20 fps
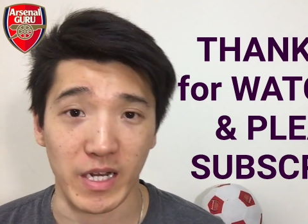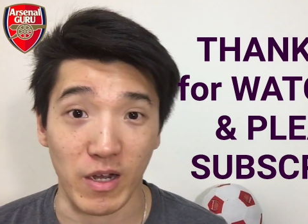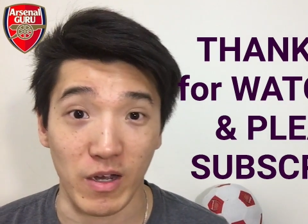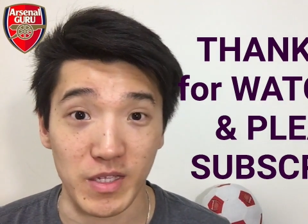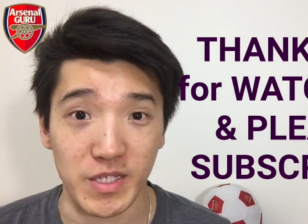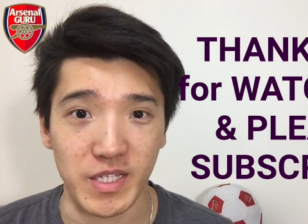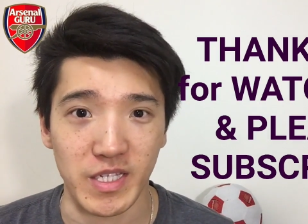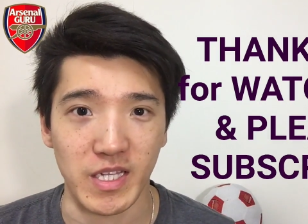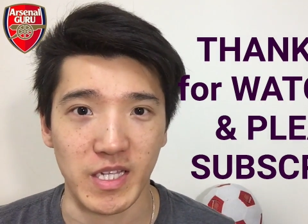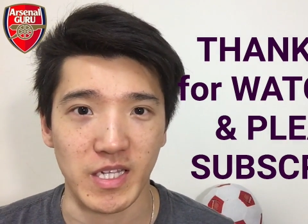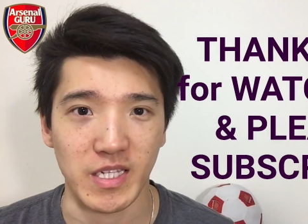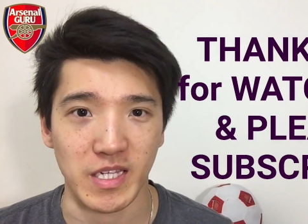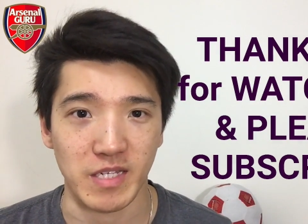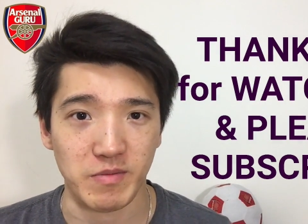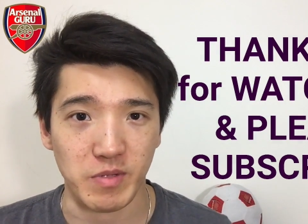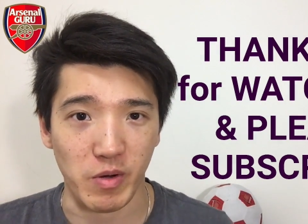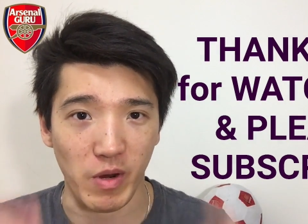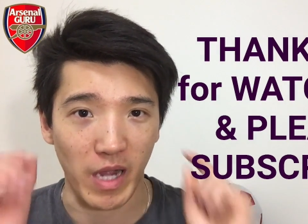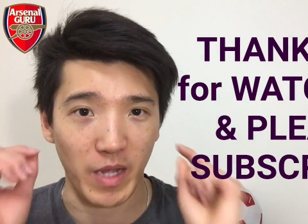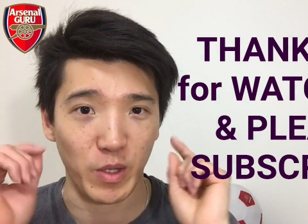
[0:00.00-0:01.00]
consider
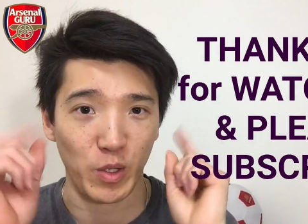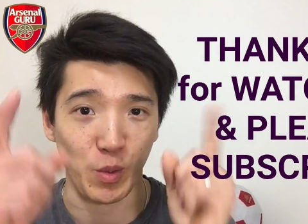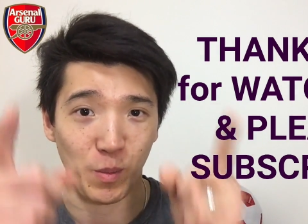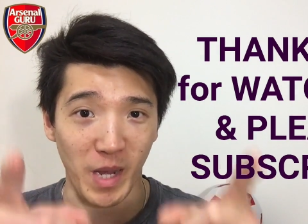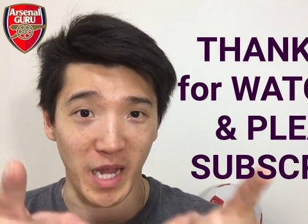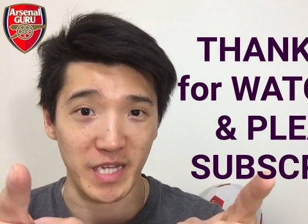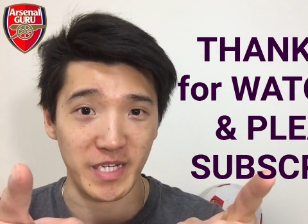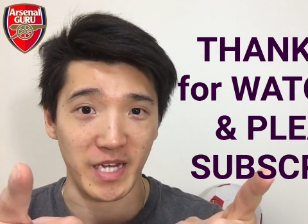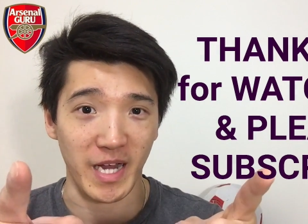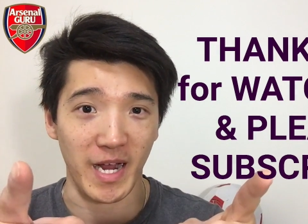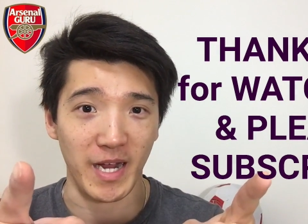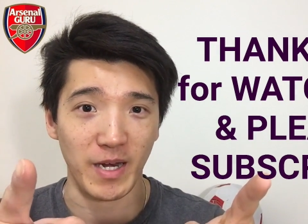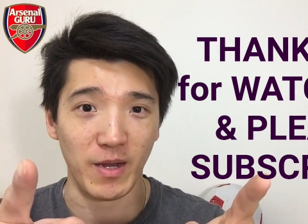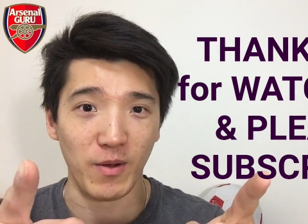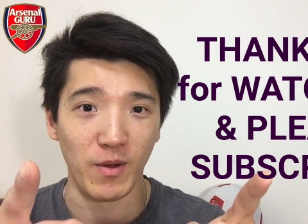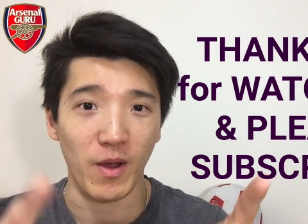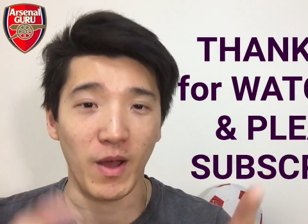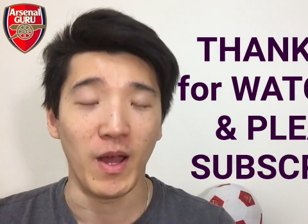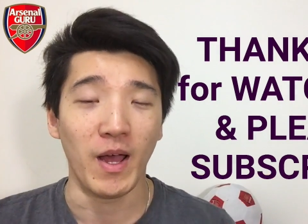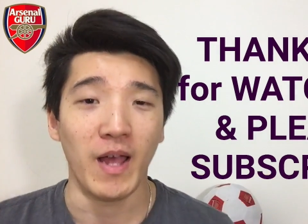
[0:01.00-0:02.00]
subscribing to my
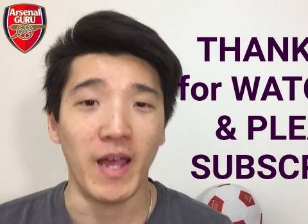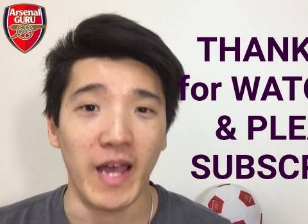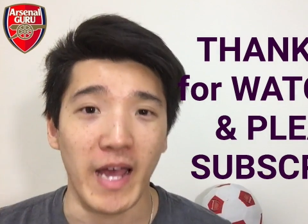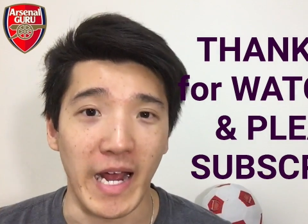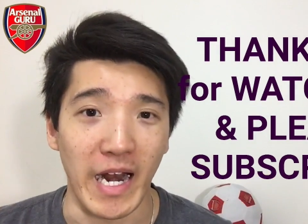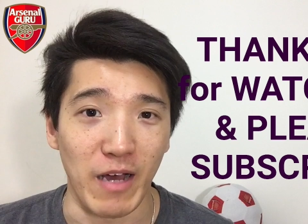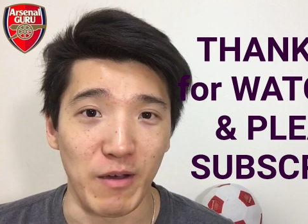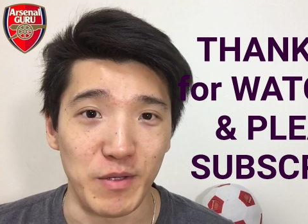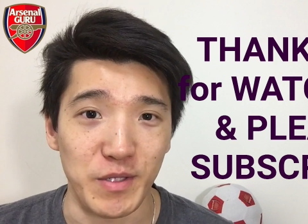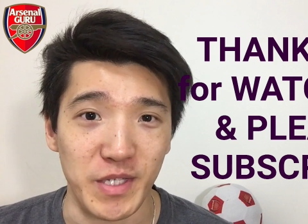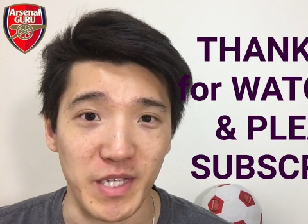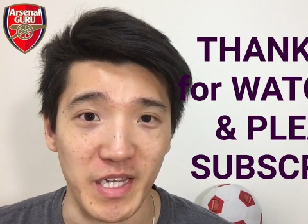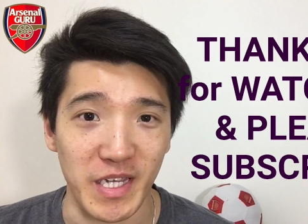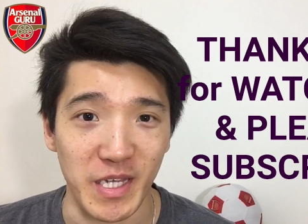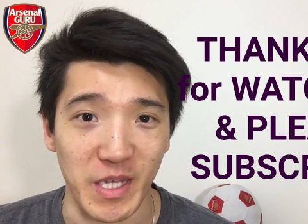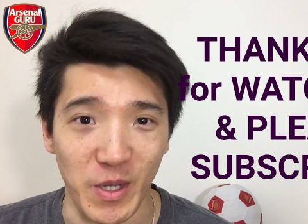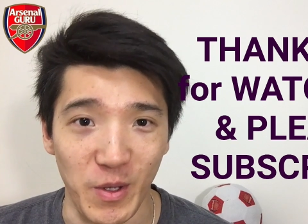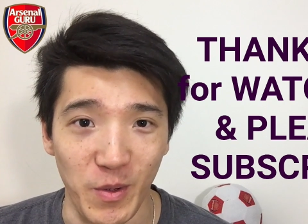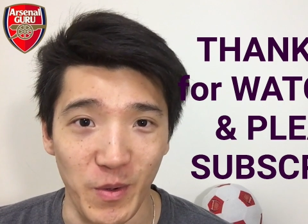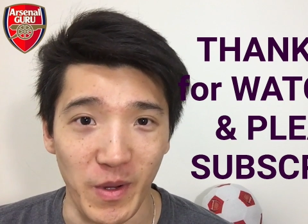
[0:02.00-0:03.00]
channel, and I'll see
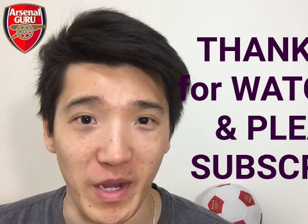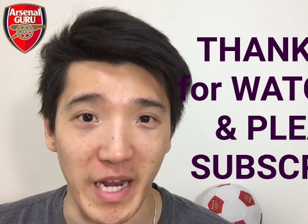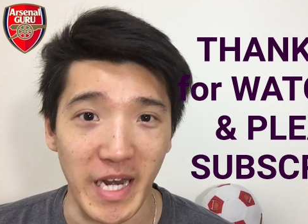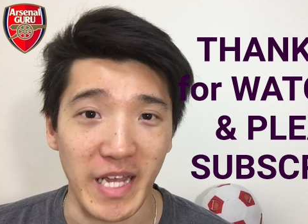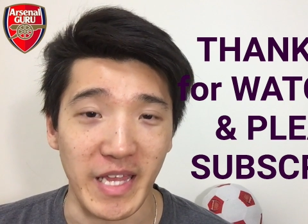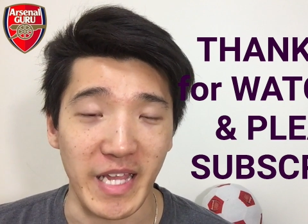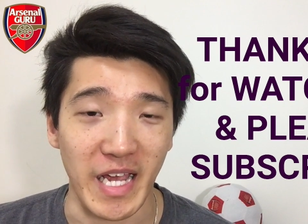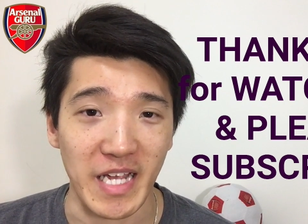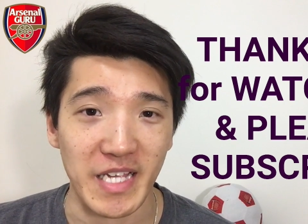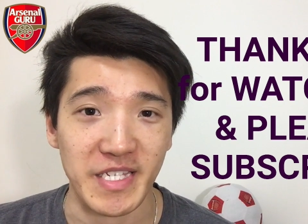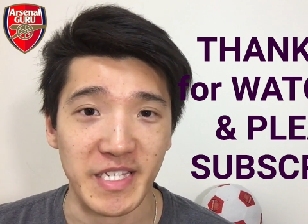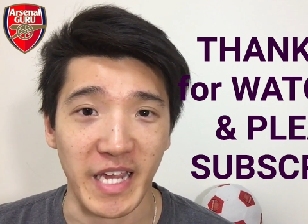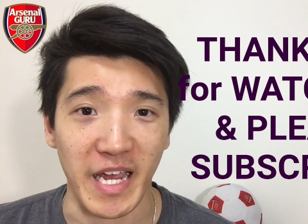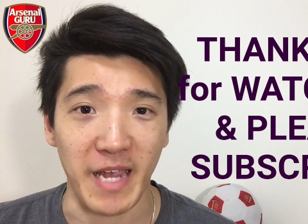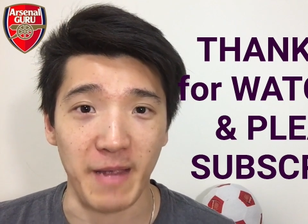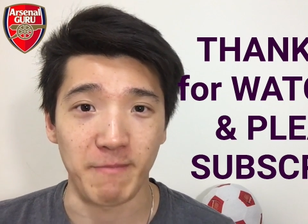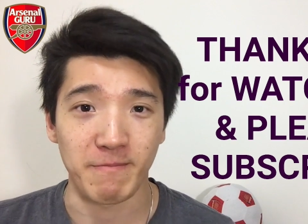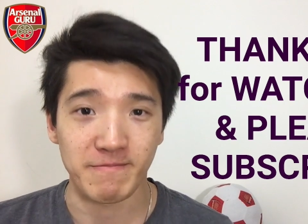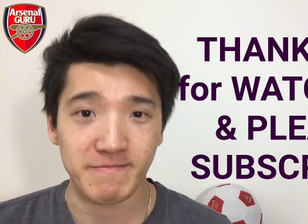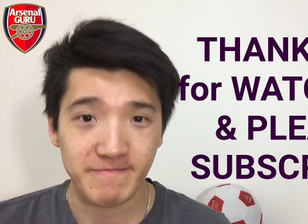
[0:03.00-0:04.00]
you in the next
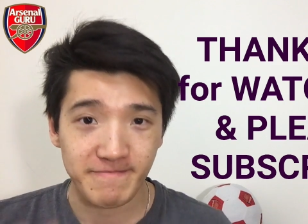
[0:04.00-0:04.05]
game.